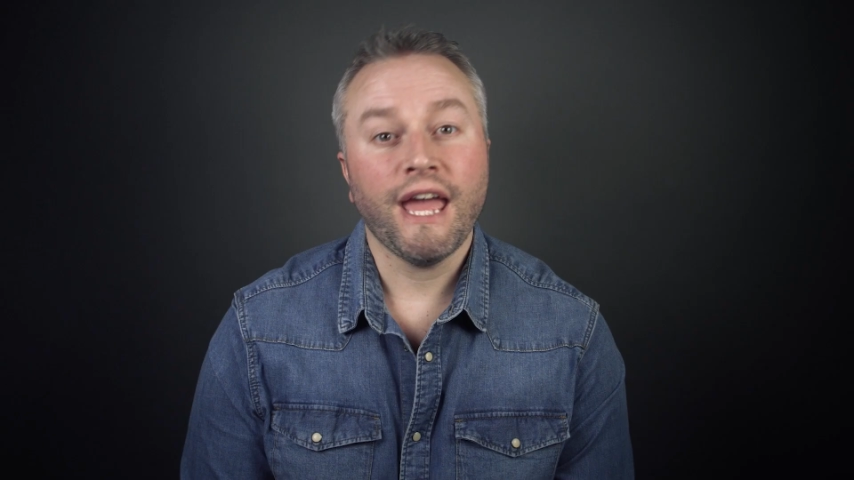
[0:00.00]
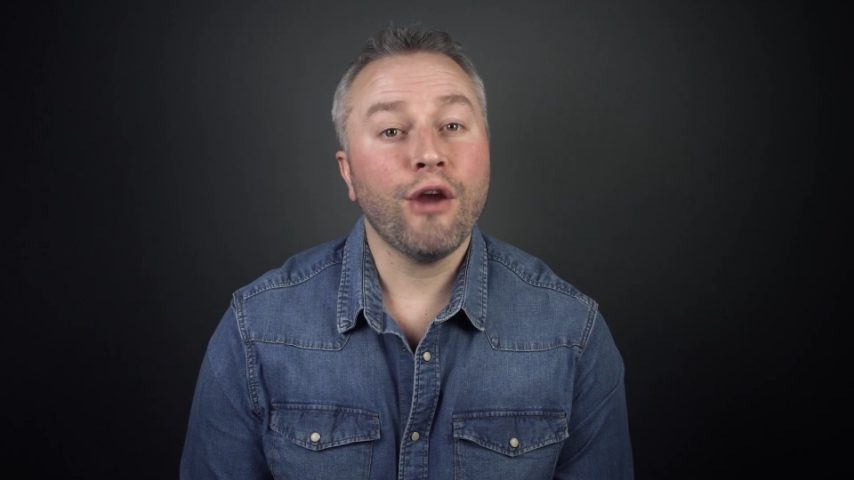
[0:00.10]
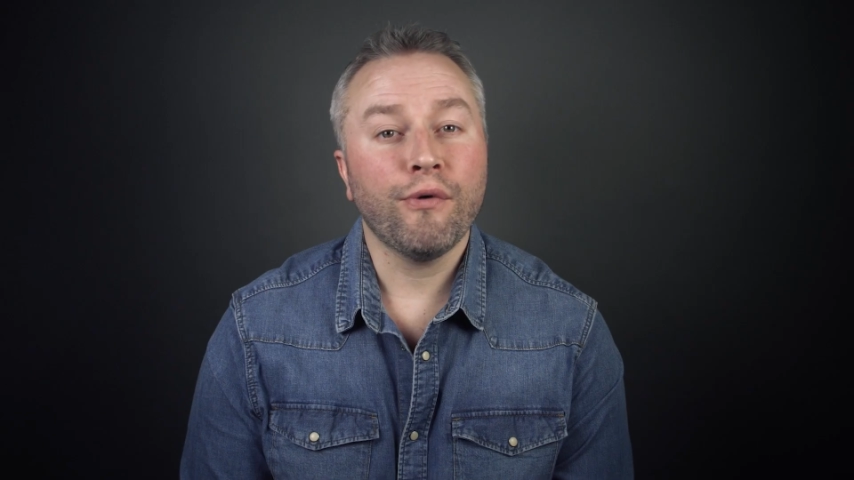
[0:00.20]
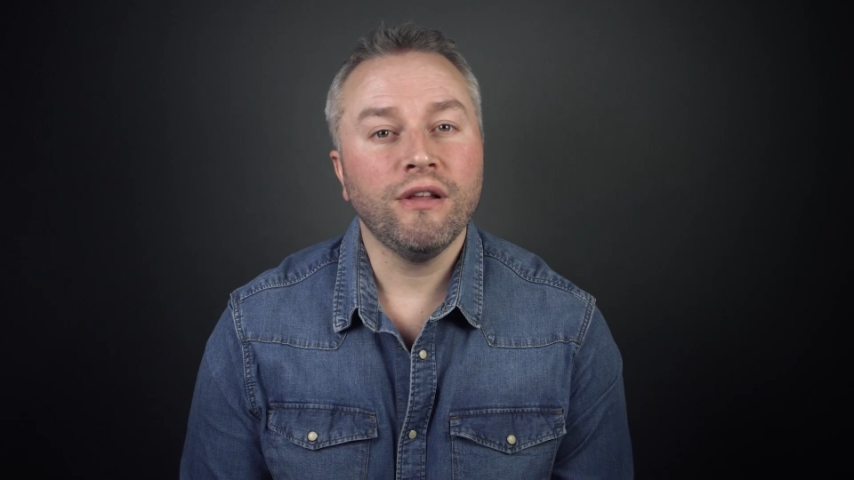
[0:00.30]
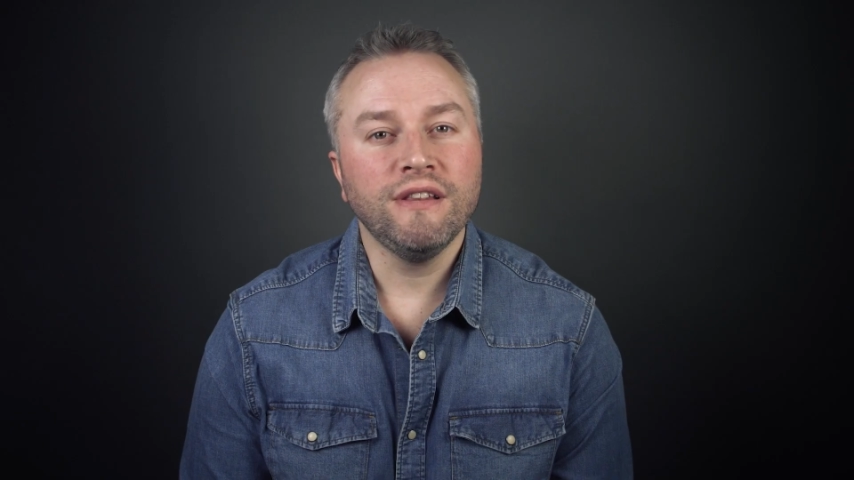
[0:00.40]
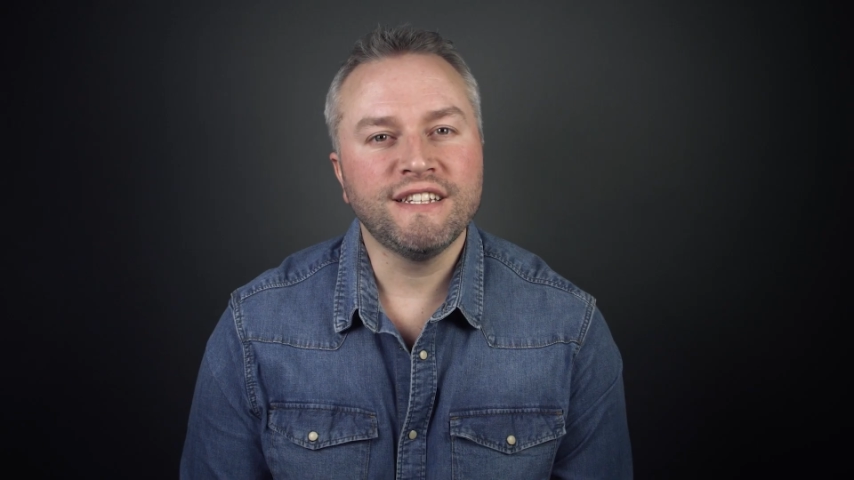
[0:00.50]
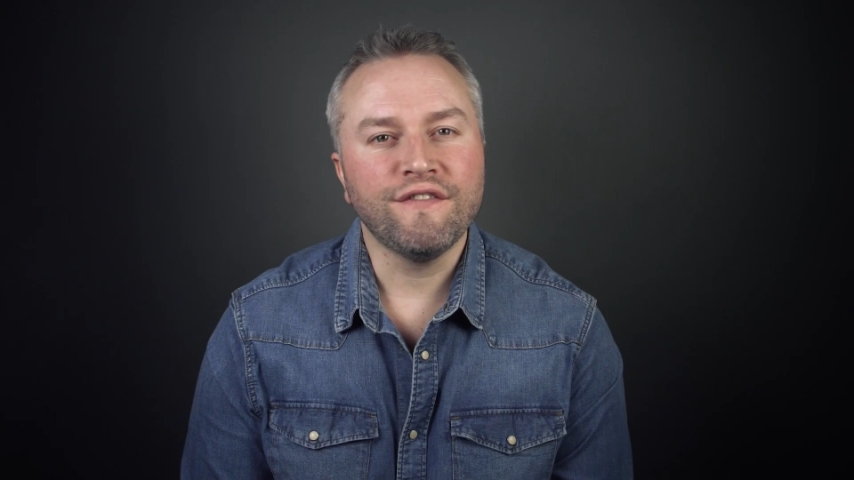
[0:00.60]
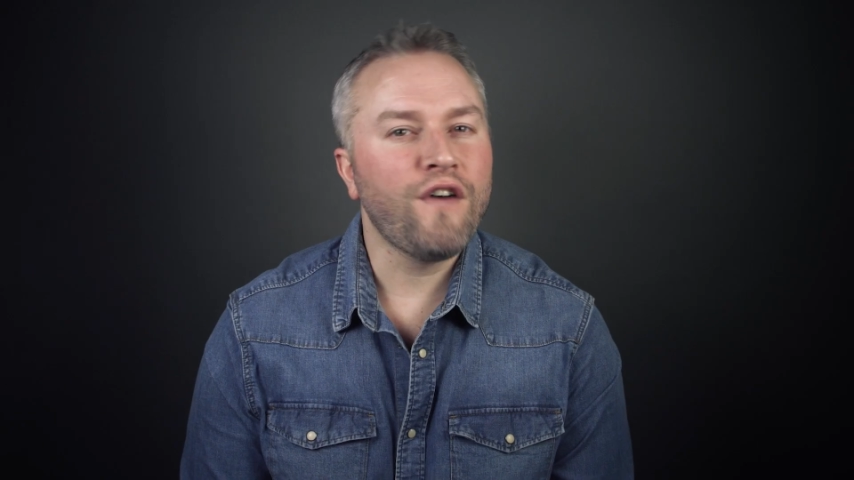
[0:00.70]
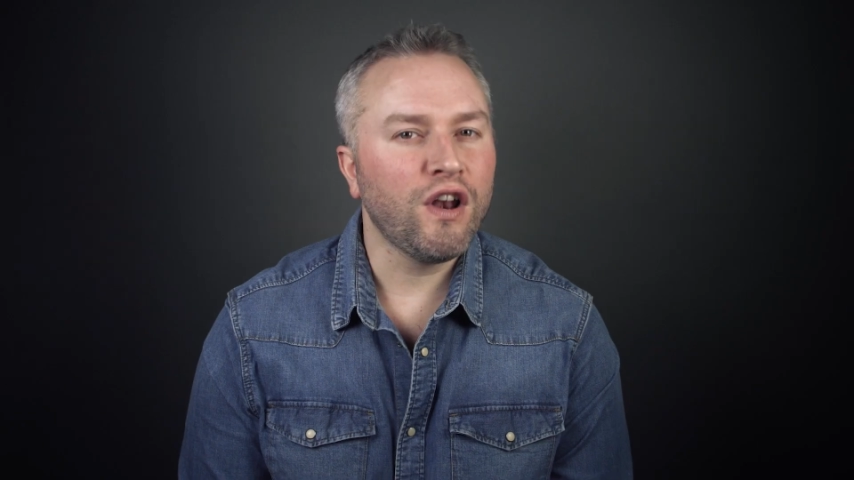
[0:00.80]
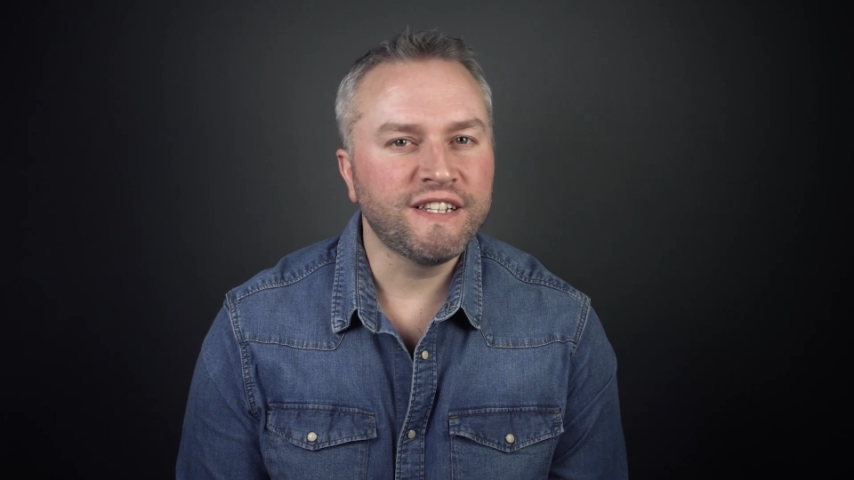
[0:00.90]
Ariel is a
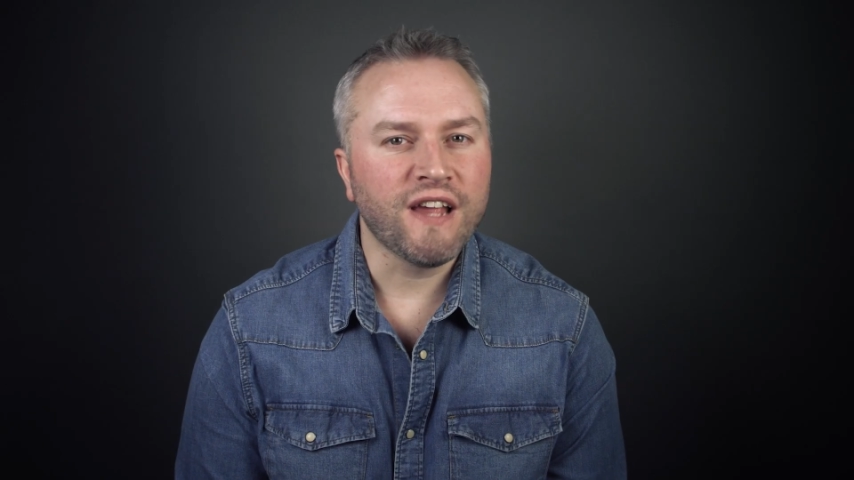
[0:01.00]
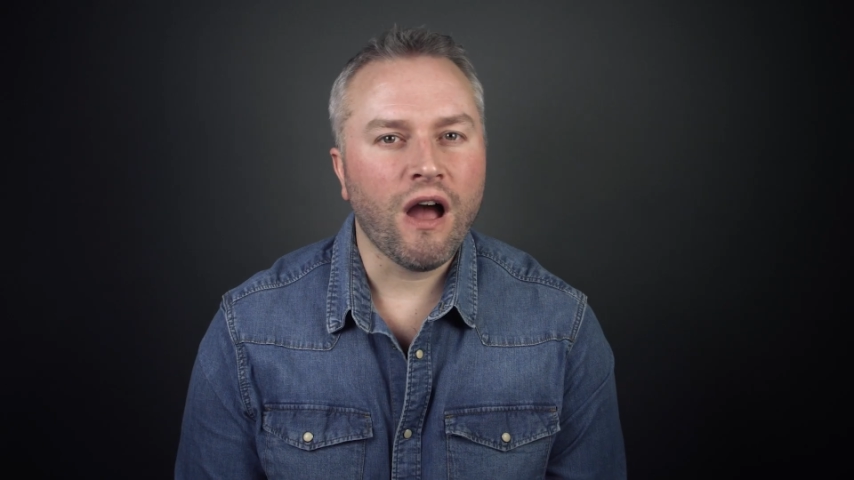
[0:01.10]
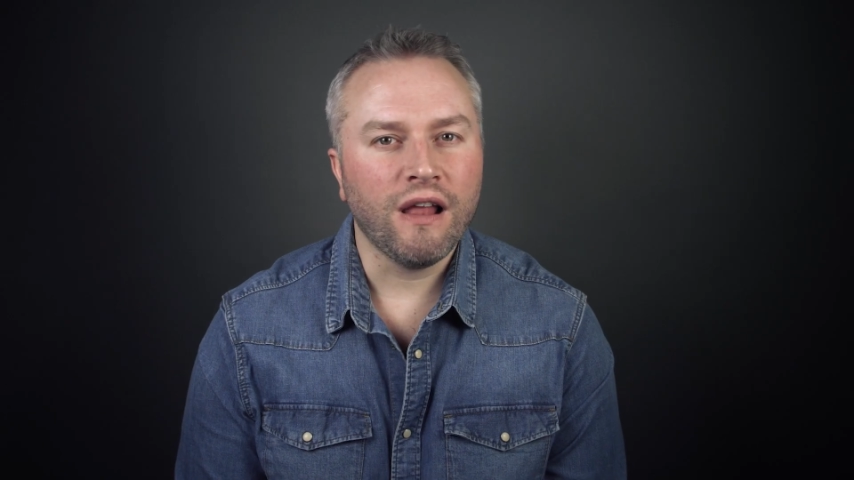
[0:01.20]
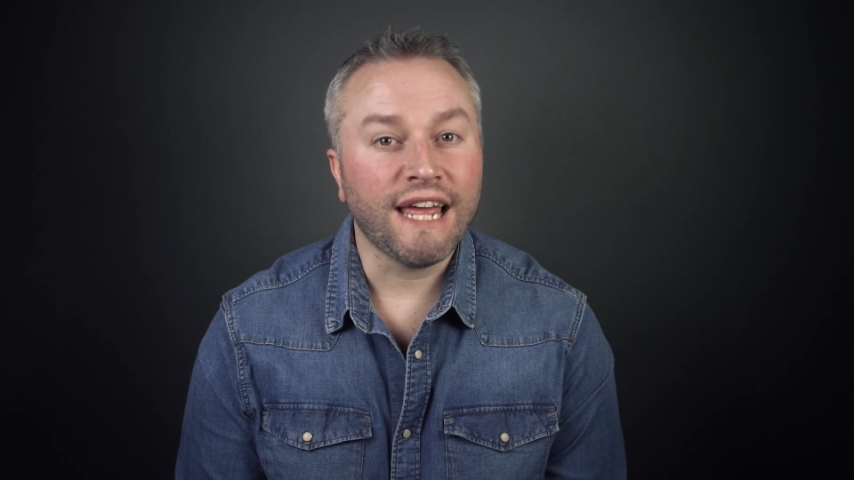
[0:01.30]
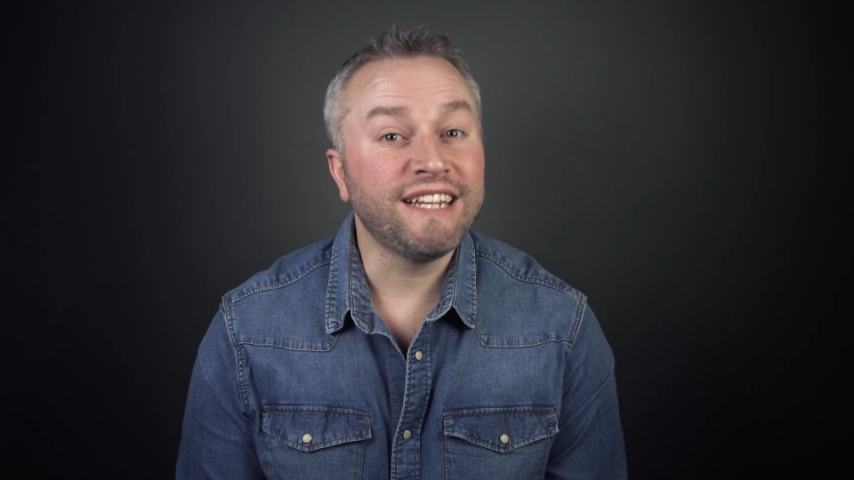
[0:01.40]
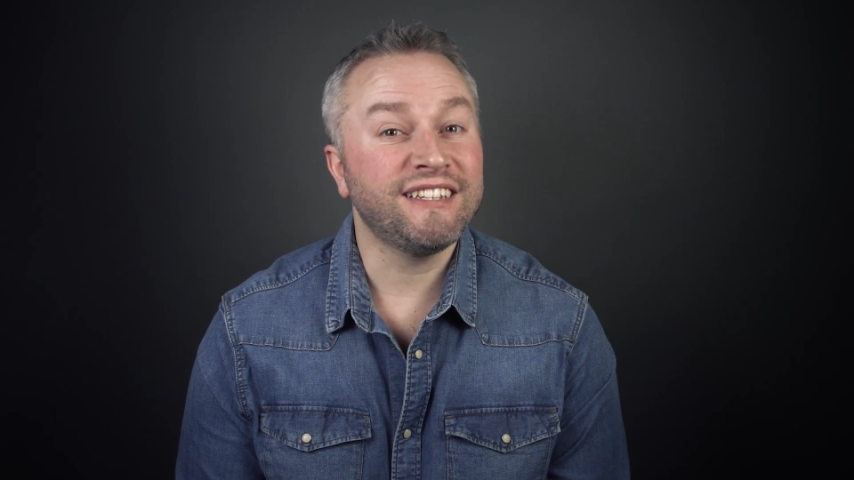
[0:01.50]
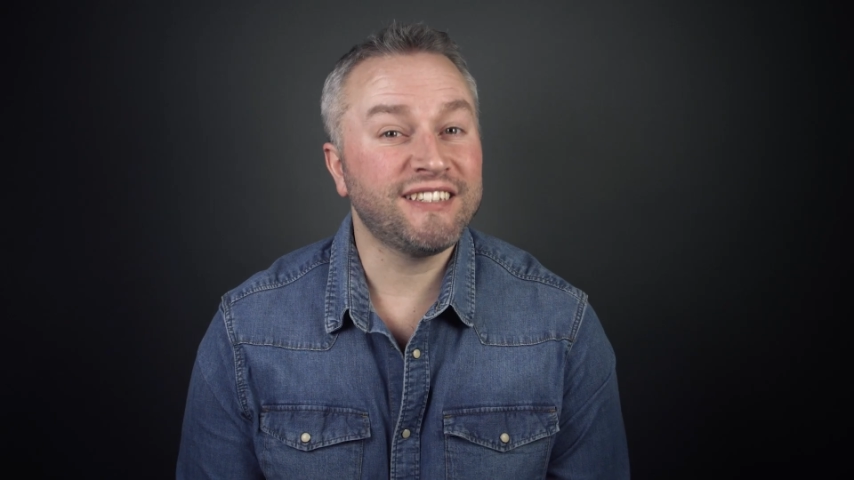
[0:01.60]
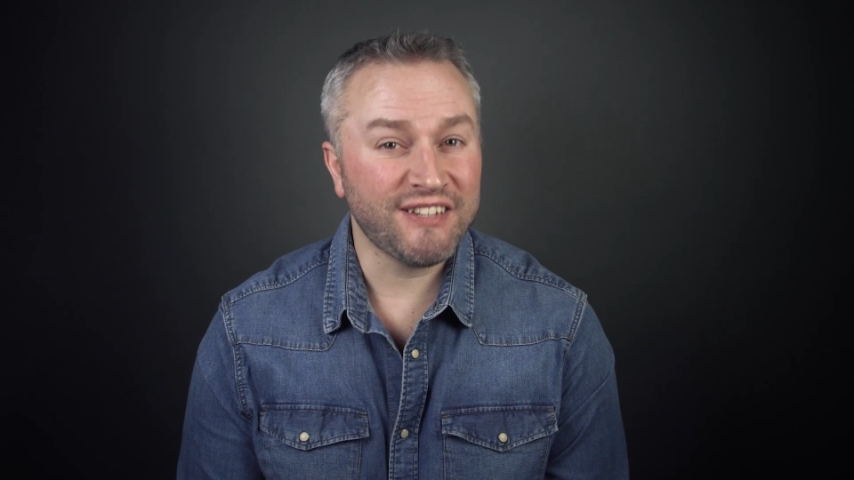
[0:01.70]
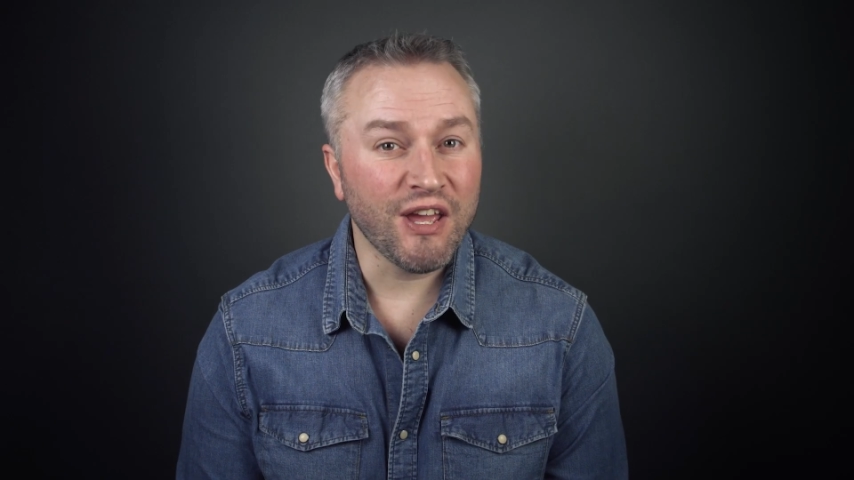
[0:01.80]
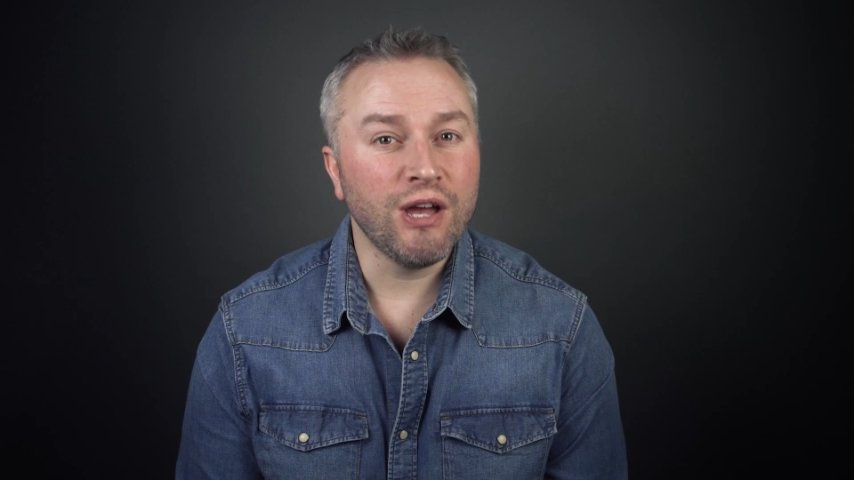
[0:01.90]
volatile and
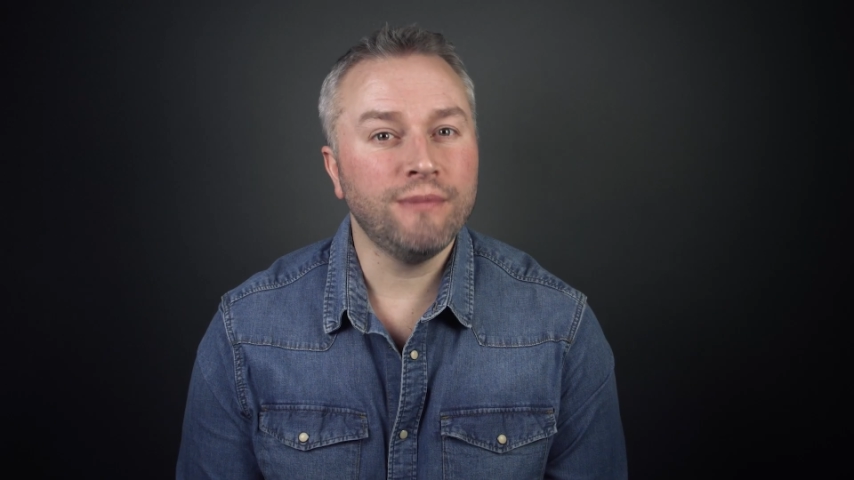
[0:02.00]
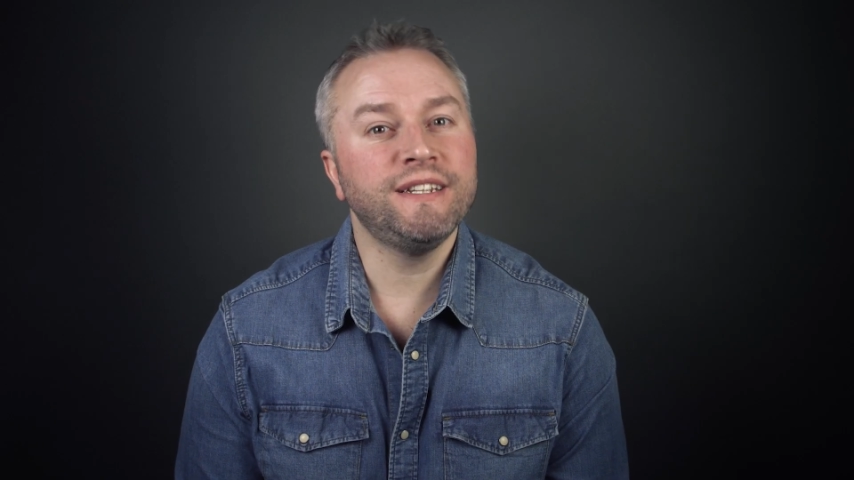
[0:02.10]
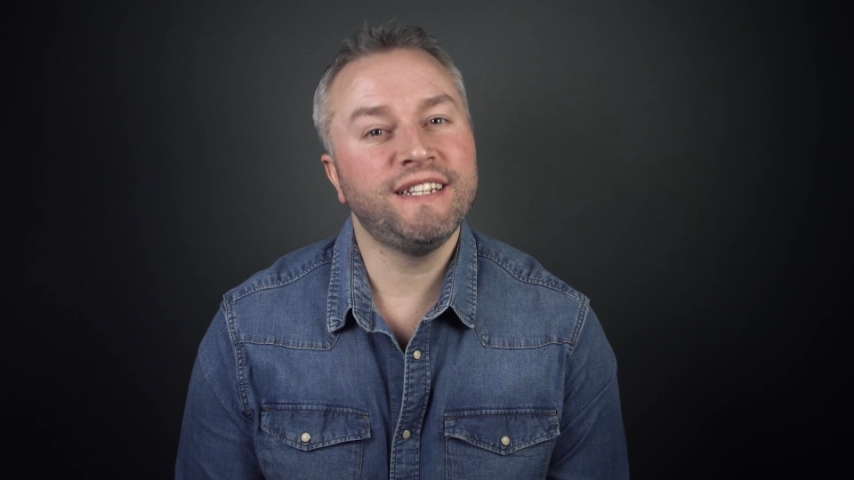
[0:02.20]
disturbed